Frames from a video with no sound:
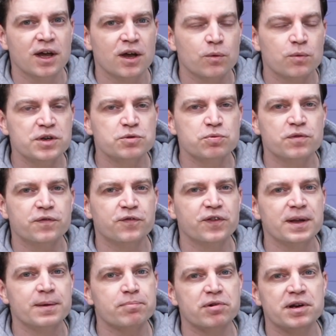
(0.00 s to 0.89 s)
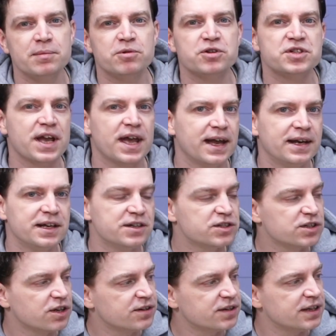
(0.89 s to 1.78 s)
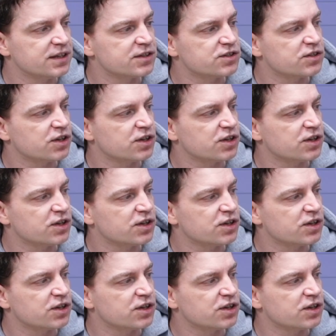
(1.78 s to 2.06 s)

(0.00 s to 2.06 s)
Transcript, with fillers: which will fit pretty much any socket.